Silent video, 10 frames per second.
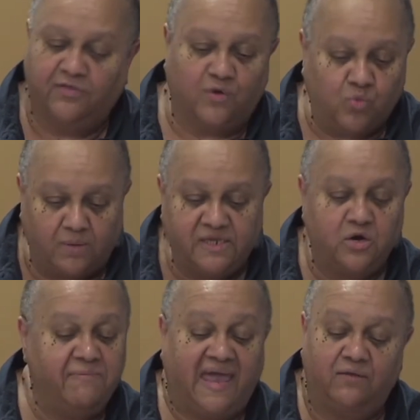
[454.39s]
The woman
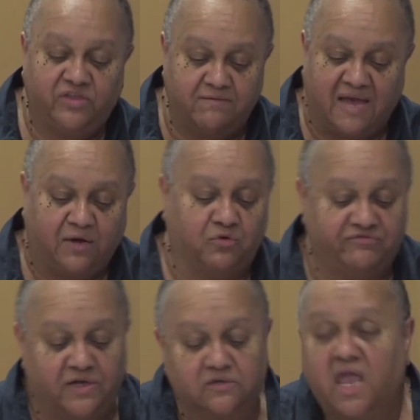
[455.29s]
or man with a
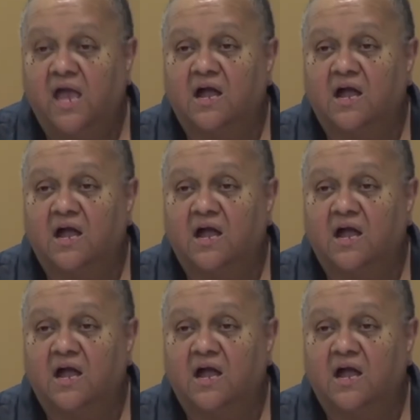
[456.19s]
microphone